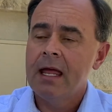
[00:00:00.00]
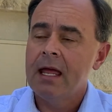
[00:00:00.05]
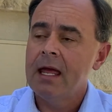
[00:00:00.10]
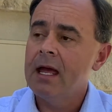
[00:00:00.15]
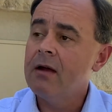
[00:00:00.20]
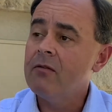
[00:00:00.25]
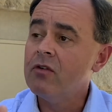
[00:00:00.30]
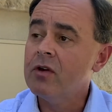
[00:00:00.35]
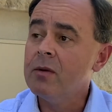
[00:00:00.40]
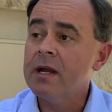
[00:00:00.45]

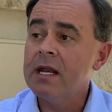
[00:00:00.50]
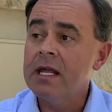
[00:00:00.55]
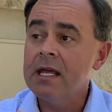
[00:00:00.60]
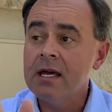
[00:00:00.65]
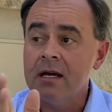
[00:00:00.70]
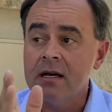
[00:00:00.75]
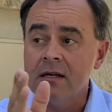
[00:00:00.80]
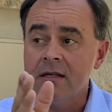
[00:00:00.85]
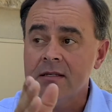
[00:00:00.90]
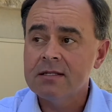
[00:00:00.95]
Everybody
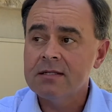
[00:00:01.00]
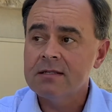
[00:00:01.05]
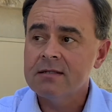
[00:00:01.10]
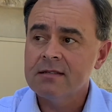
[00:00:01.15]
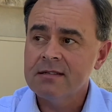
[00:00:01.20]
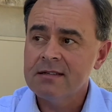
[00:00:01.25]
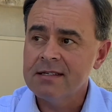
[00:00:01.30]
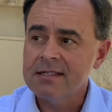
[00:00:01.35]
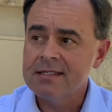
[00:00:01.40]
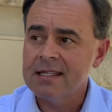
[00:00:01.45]
else
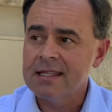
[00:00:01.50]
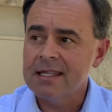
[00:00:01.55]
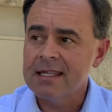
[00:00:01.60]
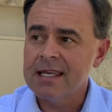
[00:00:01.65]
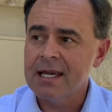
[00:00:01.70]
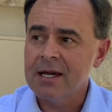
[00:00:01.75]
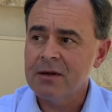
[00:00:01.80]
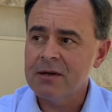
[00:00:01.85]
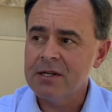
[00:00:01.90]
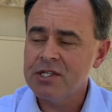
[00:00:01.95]
is in the
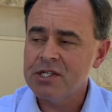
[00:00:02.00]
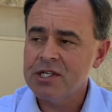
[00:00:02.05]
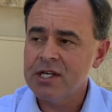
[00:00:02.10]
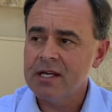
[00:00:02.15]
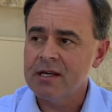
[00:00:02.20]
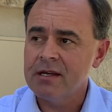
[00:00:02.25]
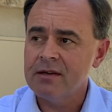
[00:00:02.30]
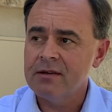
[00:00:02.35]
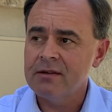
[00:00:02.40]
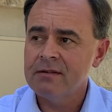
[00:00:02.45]
county
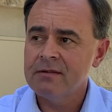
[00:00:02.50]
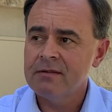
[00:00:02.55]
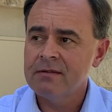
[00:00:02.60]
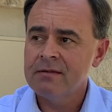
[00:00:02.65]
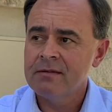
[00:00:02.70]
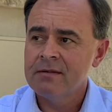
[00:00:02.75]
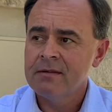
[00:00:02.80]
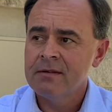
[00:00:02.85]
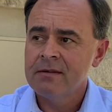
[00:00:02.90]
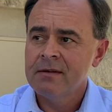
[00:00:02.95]
jail.
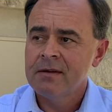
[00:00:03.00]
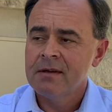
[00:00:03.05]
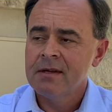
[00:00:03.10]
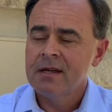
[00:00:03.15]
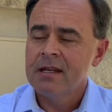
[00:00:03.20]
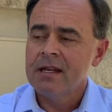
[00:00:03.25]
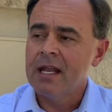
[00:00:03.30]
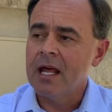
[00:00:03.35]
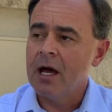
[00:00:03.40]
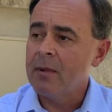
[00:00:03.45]

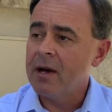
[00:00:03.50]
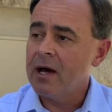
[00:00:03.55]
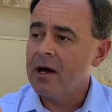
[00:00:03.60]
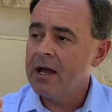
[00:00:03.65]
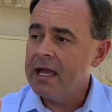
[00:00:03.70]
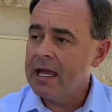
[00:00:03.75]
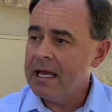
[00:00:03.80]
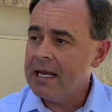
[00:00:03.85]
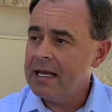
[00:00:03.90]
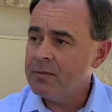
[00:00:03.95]
Now, about
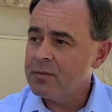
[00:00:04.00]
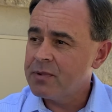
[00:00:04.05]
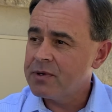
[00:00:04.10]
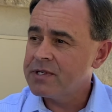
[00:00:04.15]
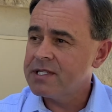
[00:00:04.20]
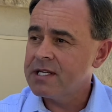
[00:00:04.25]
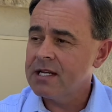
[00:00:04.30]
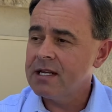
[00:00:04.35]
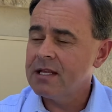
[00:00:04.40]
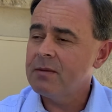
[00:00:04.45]

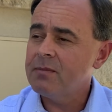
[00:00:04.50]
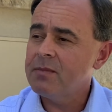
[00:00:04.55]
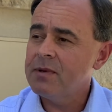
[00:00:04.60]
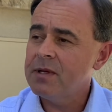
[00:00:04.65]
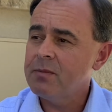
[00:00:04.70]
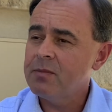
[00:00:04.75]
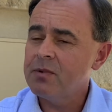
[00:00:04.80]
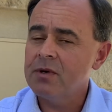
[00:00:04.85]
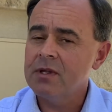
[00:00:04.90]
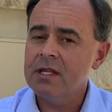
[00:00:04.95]
80% of the
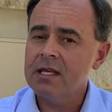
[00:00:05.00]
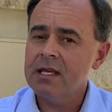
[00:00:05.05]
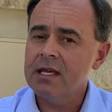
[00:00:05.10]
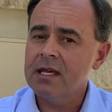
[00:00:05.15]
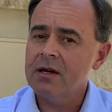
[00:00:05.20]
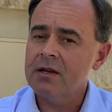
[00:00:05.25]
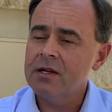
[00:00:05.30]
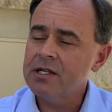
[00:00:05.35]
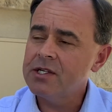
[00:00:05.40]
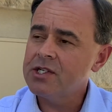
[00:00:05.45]
people in the
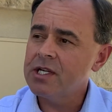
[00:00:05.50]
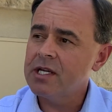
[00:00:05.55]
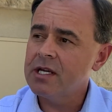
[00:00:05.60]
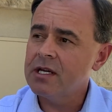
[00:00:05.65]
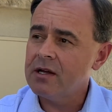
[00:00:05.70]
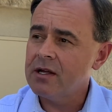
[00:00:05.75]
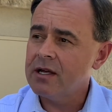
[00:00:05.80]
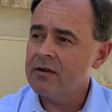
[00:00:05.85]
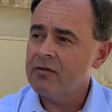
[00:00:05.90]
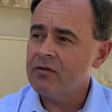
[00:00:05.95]
county
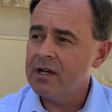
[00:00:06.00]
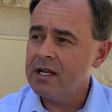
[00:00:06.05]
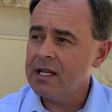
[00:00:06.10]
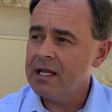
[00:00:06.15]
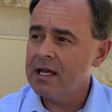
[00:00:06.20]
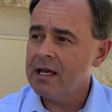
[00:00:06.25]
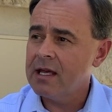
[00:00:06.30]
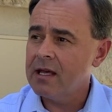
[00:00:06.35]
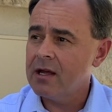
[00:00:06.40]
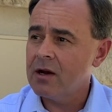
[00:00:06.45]
jail every
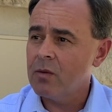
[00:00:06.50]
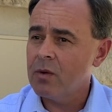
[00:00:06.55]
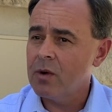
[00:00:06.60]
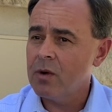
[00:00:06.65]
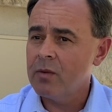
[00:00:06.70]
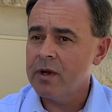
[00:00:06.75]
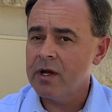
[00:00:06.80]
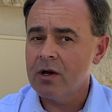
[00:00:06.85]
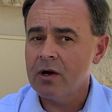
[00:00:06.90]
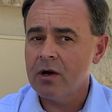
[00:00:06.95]
day are what
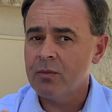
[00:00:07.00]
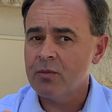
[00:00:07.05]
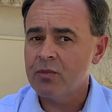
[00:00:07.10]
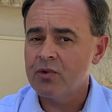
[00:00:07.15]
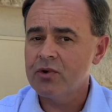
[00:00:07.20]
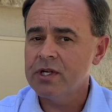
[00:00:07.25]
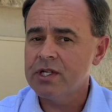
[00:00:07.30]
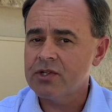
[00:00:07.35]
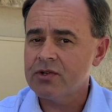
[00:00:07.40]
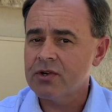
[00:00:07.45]
we call
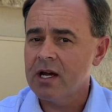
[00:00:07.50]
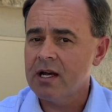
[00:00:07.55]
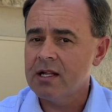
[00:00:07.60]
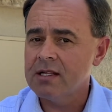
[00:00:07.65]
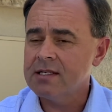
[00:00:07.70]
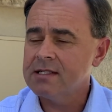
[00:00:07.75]
pretrial